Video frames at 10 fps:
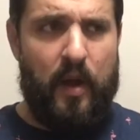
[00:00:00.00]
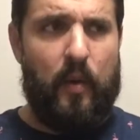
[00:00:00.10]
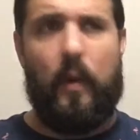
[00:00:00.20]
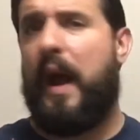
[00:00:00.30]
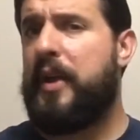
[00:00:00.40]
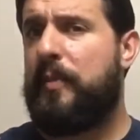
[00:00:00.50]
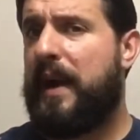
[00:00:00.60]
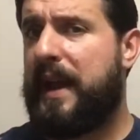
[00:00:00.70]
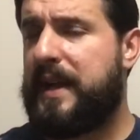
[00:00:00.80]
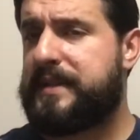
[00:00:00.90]
Why, you might
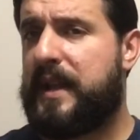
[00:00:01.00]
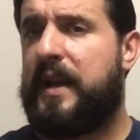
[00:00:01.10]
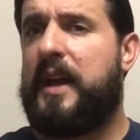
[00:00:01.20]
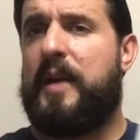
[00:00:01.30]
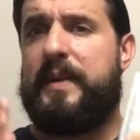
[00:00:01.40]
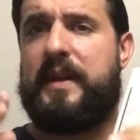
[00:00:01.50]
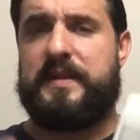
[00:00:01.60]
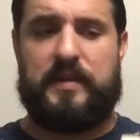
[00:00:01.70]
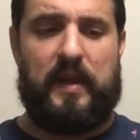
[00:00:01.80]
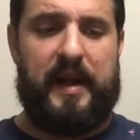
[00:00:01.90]
ask? Because a
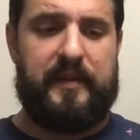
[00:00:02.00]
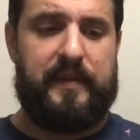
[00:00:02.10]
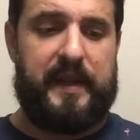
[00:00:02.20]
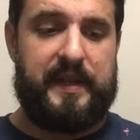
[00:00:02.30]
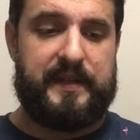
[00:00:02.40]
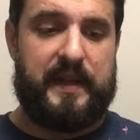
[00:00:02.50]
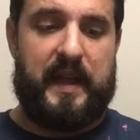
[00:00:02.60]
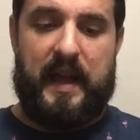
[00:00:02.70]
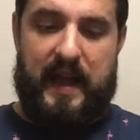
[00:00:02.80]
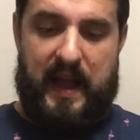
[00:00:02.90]
lot of these
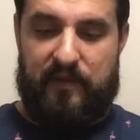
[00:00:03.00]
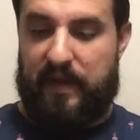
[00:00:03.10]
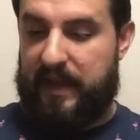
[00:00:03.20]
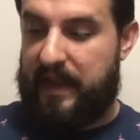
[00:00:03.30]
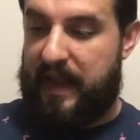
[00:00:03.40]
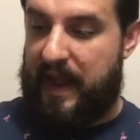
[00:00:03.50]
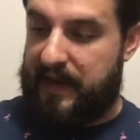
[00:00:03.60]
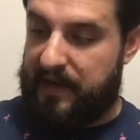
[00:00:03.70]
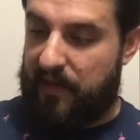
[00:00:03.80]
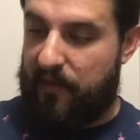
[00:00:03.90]
have like
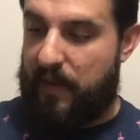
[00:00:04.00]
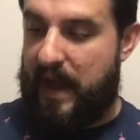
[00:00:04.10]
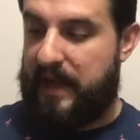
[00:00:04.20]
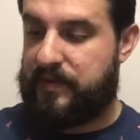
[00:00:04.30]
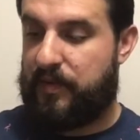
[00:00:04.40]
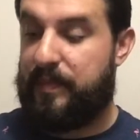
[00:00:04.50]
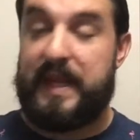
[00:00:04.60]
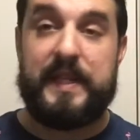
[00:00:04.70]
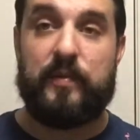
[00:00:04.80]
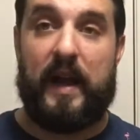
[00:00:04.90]
cannadella wax or
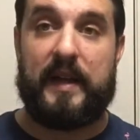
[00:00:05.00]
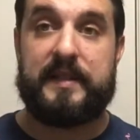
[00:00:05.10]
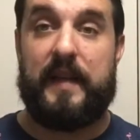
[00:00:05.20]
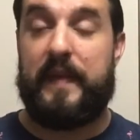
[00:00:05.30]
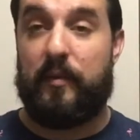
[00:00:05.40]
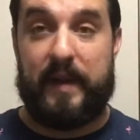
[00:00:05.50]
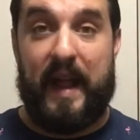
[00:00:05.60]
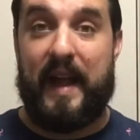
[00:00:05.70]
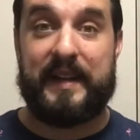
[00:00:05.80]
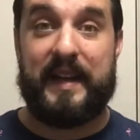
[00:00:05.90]
beeswax, and they
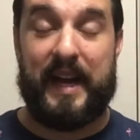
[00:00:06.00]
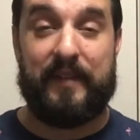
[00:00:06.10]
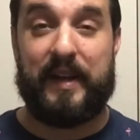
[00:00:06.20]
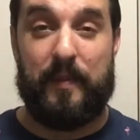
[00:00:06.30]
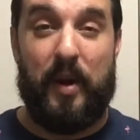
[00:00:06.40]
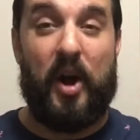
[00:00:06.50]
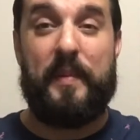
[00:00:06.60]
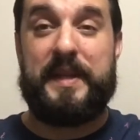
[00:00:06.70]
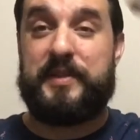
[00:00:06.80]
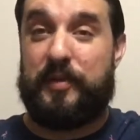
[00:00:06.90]
react kind of like a
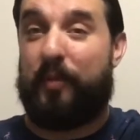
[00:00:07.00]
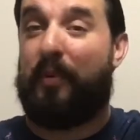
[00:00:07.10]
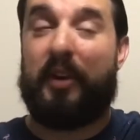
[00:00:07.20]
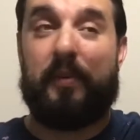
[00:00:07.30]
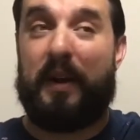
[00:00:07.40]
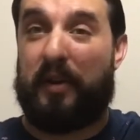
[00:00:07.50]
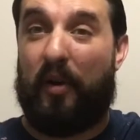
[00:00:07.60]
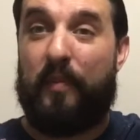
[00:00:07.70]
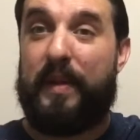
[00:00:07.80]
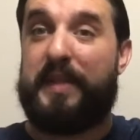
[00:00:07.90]
pomade. So when you're putting them on your
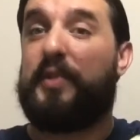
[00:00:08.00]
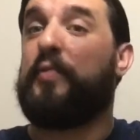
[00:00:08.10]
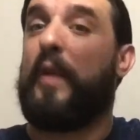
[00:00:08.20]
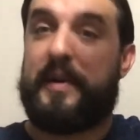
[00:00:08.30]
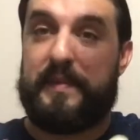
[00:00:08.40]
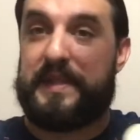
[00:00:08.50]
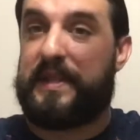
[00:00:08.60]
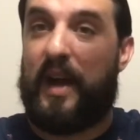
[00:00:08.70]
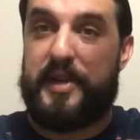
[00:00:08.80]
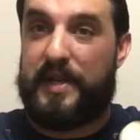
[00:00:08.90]
armpits, you wanna
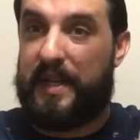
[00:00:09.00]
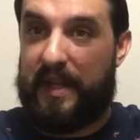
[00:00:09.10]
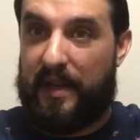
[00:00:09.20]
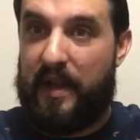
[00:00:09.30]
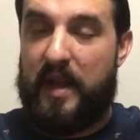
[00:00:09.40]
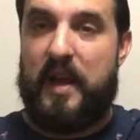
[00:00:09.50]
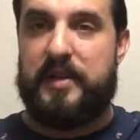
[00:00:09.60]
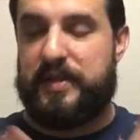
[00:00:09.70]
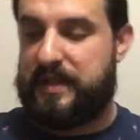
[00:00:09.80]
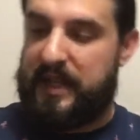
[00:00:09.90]
massage it in,
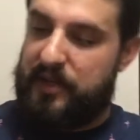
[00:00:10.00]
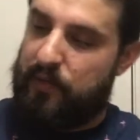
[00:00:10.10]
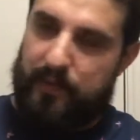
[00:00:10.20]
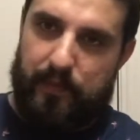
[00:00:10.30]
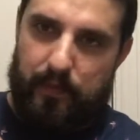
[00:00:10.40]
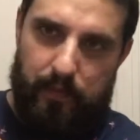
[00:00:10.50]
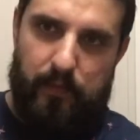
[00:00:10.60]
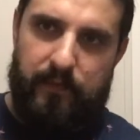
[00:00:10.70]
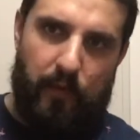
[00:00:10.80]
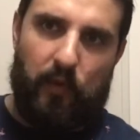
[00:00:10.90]
just like you would
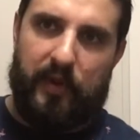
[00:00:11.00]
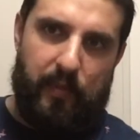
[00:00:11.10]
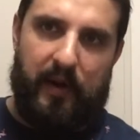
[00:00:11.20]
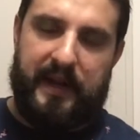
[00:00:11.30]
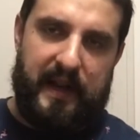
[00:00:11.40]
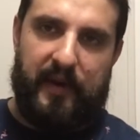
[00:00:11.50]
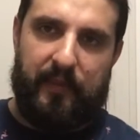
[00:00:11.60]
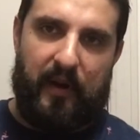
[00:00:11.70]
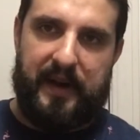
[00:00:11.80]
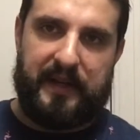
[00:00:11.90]
fully break down a
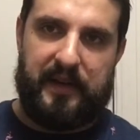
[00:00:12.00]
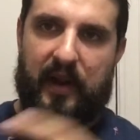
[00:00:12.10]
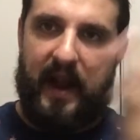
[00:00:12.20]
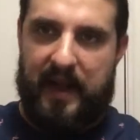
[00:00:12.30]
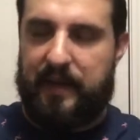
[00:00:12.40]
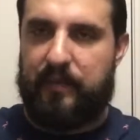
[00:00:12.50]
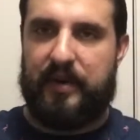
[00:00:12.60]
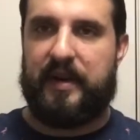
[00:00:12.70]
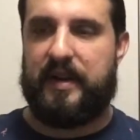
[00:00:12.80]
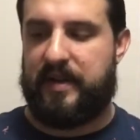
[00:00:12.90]
product in your hand and put
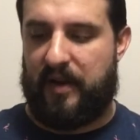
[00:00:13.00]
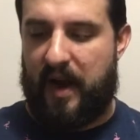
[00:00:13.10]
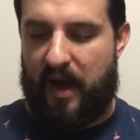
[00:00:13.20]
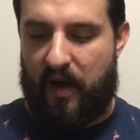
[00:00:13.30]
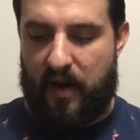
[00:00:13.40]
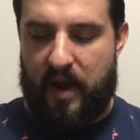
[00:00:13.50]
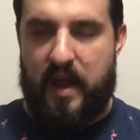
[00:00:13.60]
it into your hair.